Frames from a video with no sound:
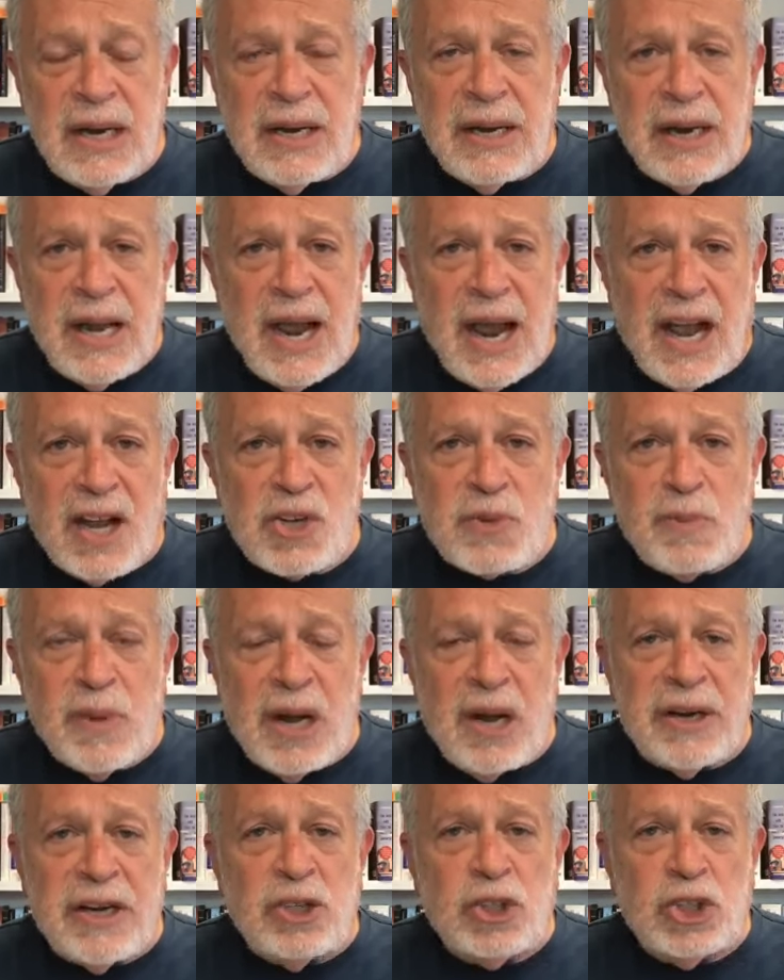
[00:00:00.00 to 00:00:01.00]
He asked me
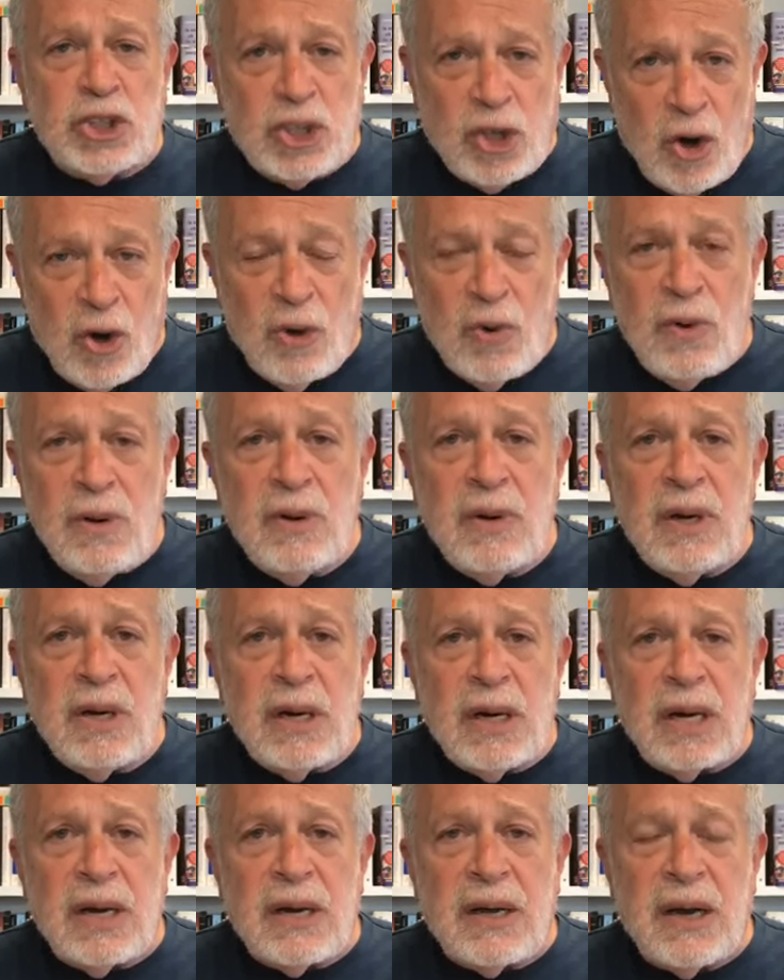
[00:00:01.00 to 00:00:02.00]
on his show
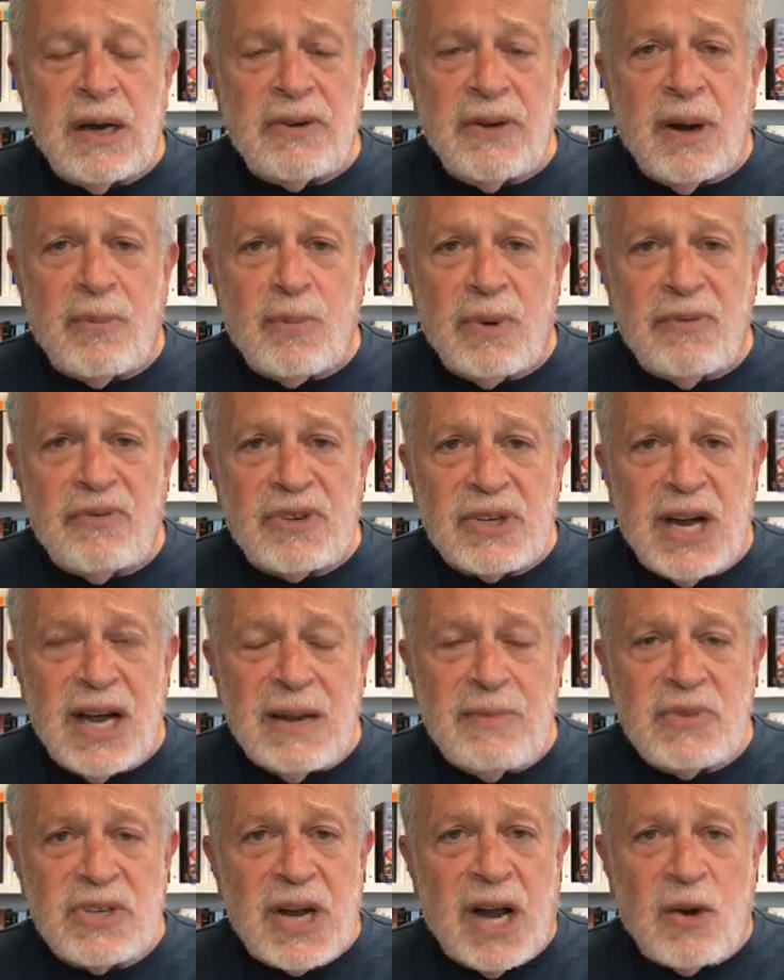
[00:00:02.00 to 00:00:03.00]
a number of
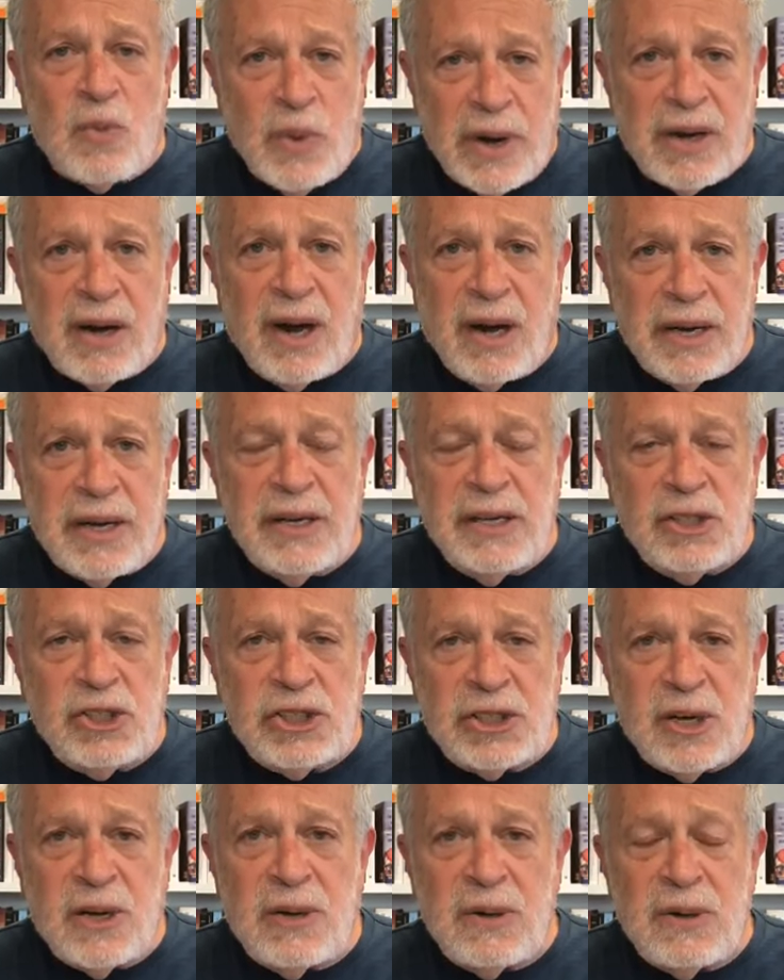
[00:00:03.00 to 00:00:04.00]
times. I went on his
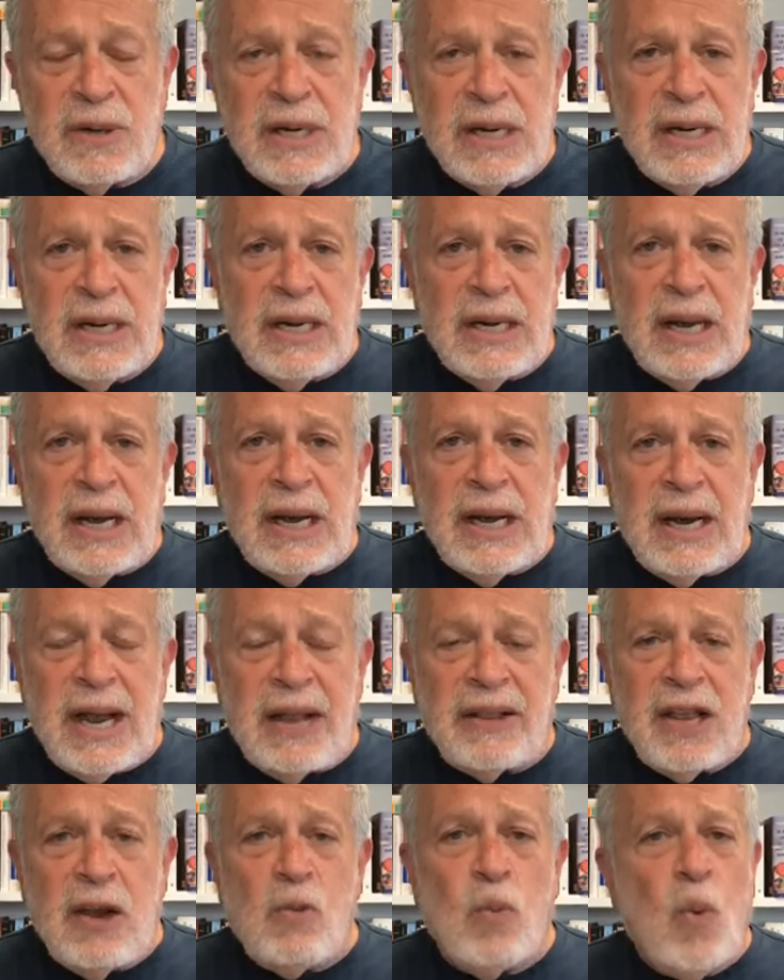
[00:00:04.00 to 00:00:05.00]
show.
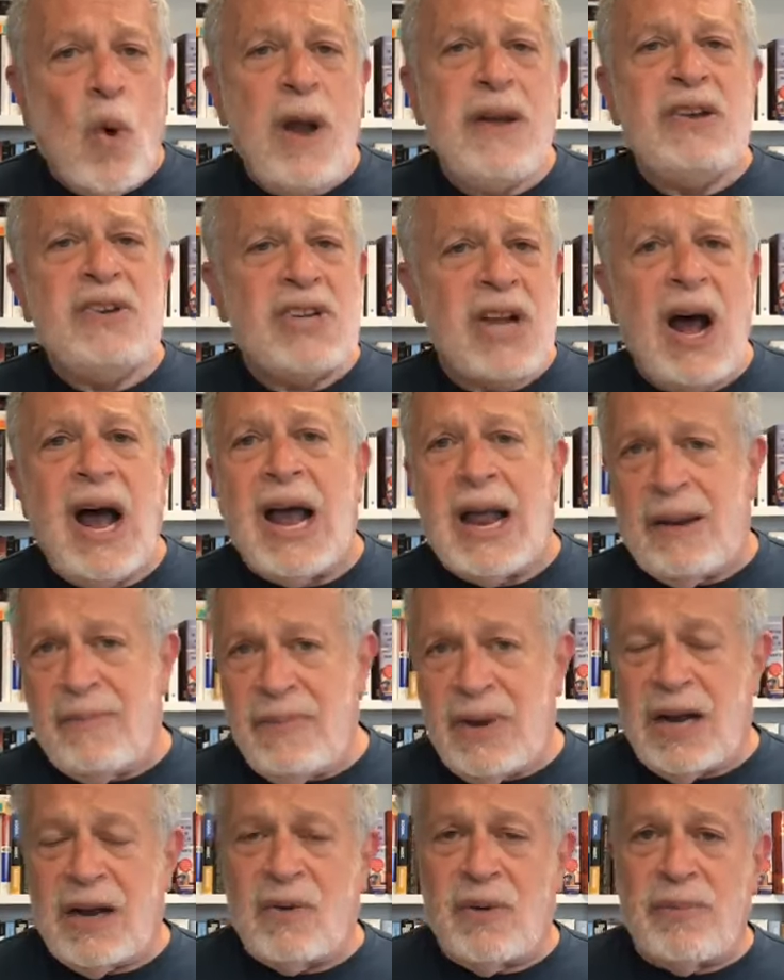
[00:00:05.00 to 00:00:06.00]
And then one
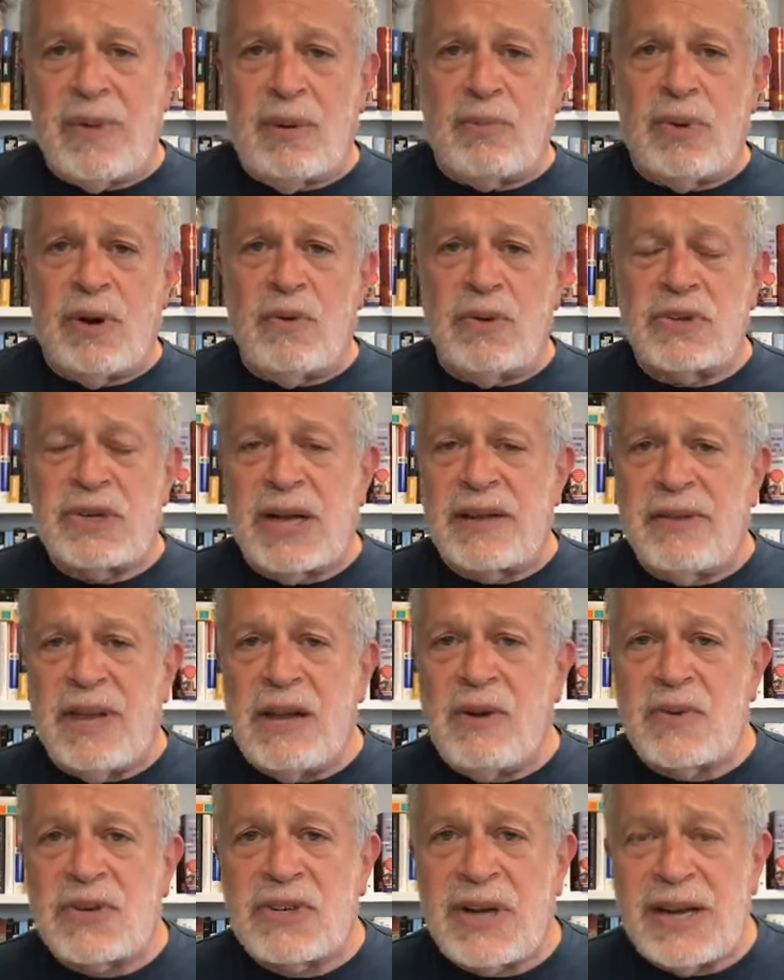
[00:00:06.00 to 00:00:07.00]
time, I remember, I
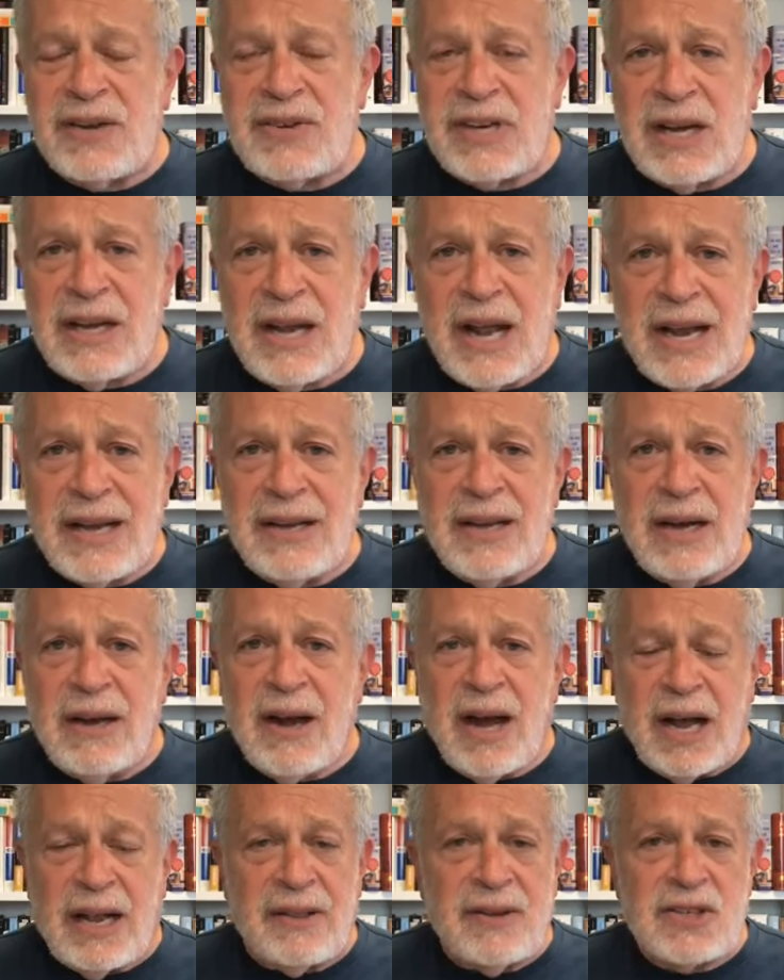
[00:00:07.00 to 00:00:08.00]
think it was
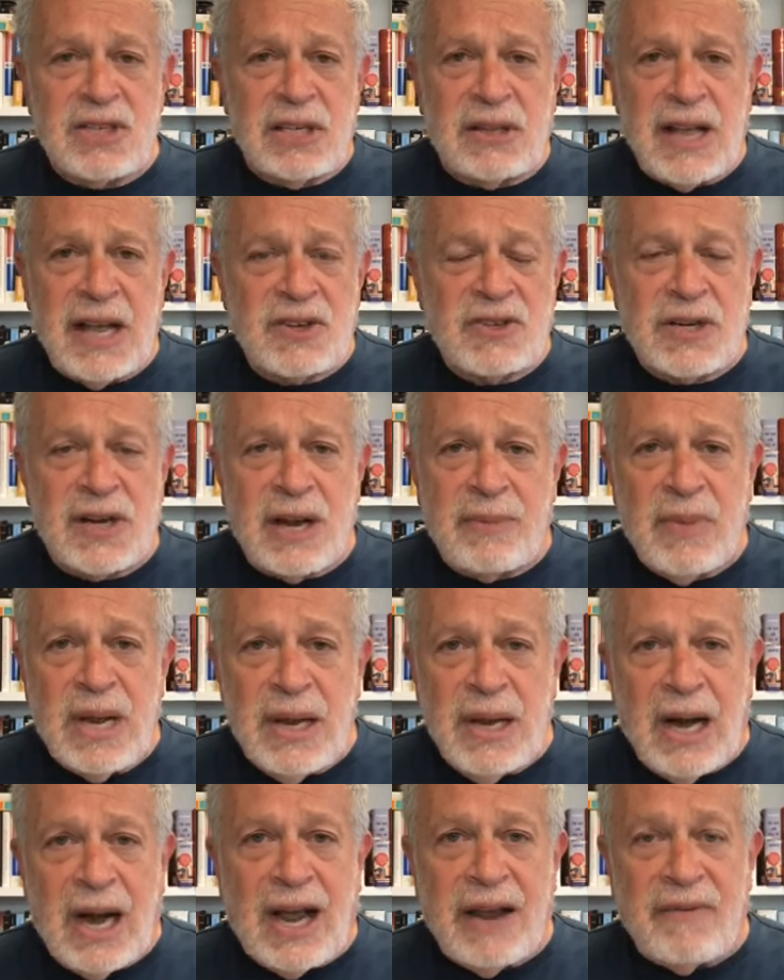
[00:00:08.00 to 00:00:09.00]
1999. This is the last time,
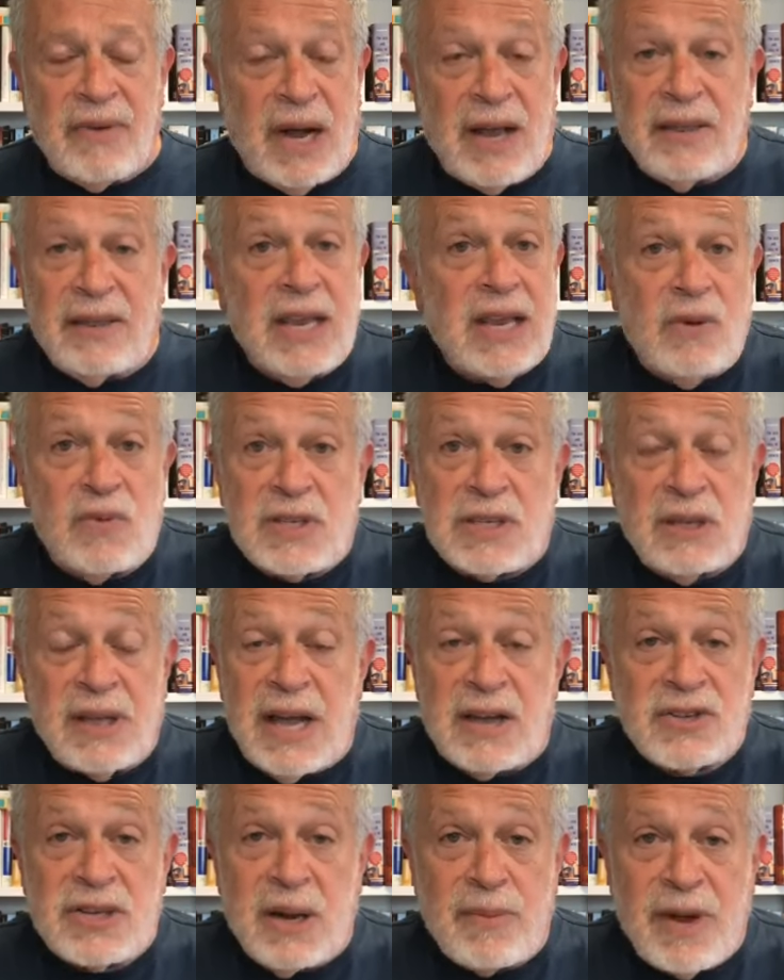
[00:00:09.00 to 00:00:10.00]
I think it was the
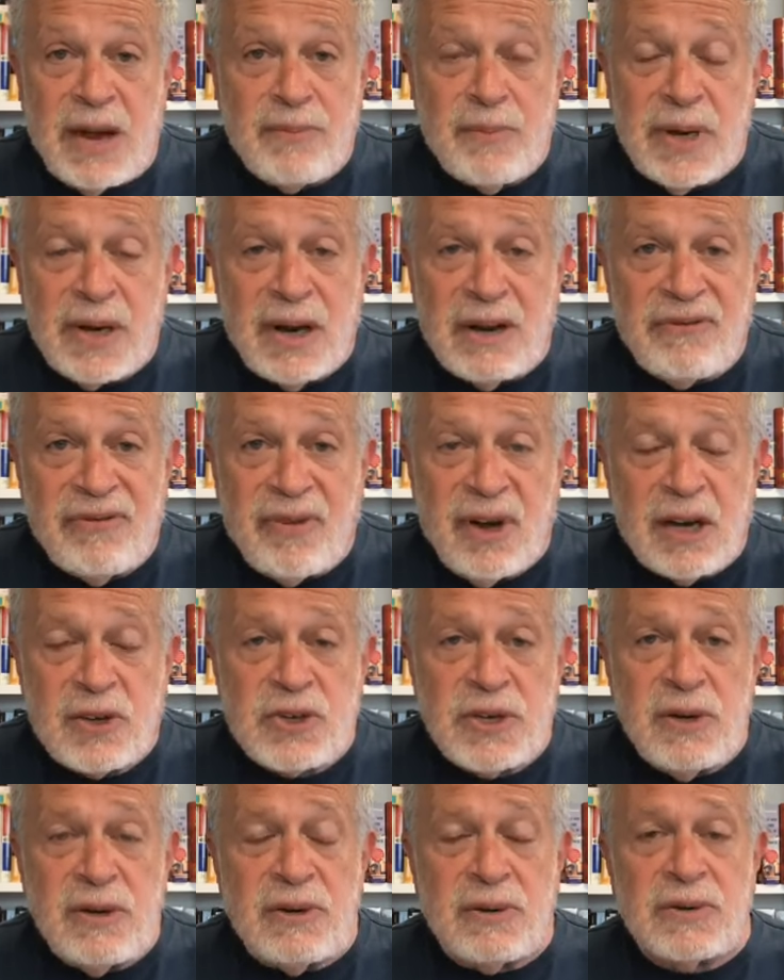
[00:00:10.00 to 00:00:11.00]
last time I've been on
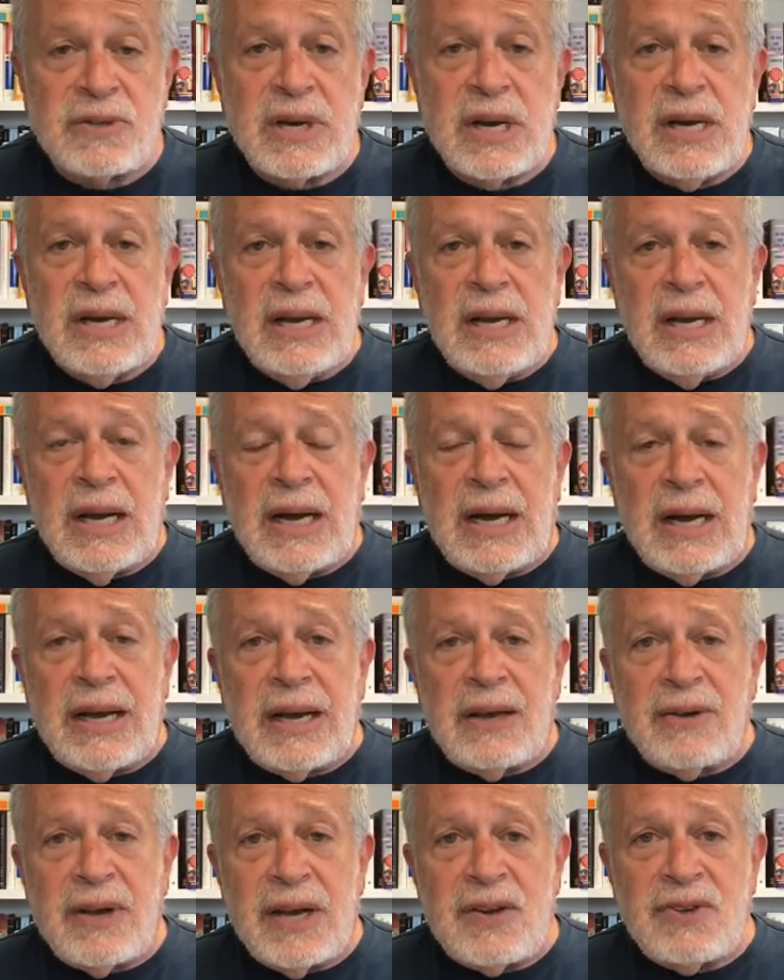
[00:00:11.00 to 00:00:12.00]
Fox News.
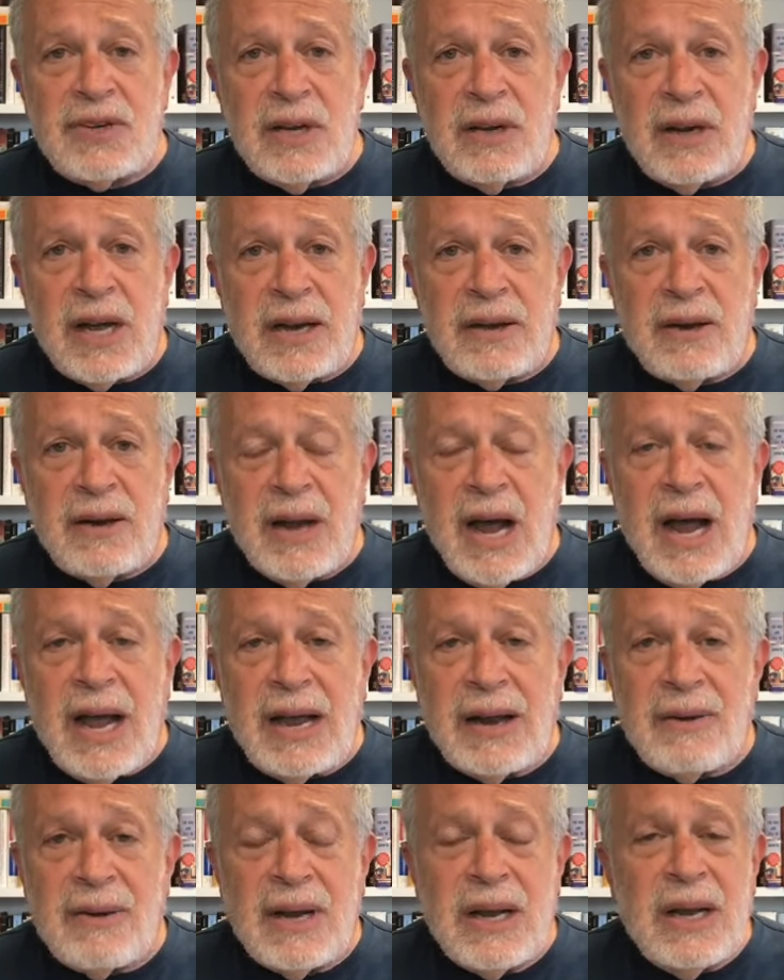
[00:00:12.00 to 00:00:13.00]
In
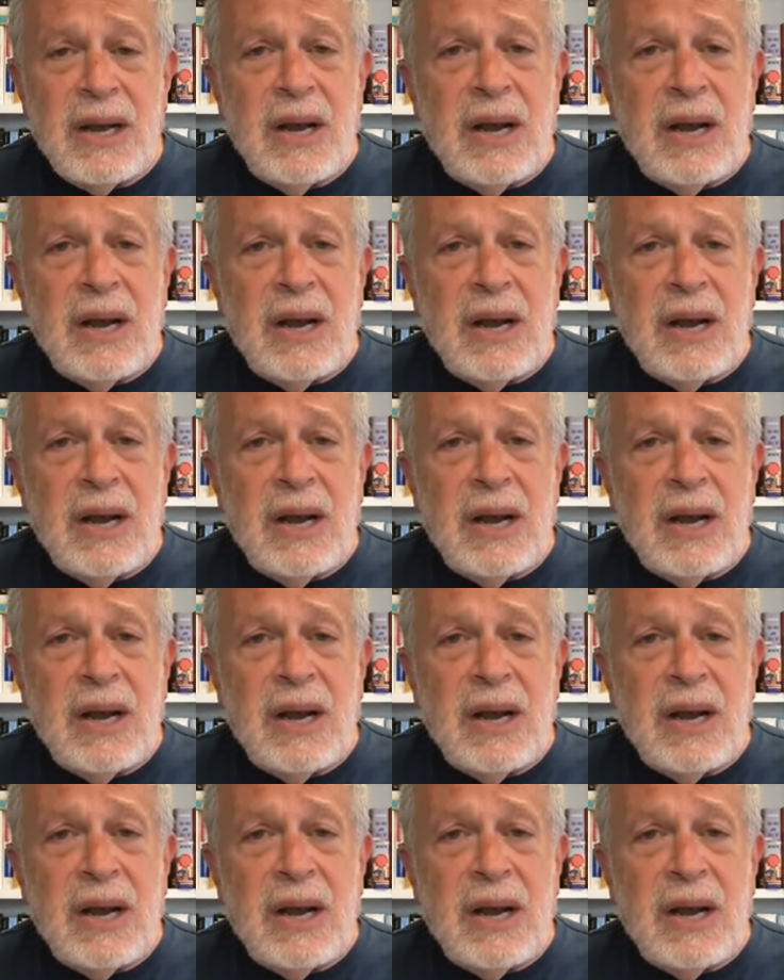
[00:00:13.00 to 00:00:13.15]
1999,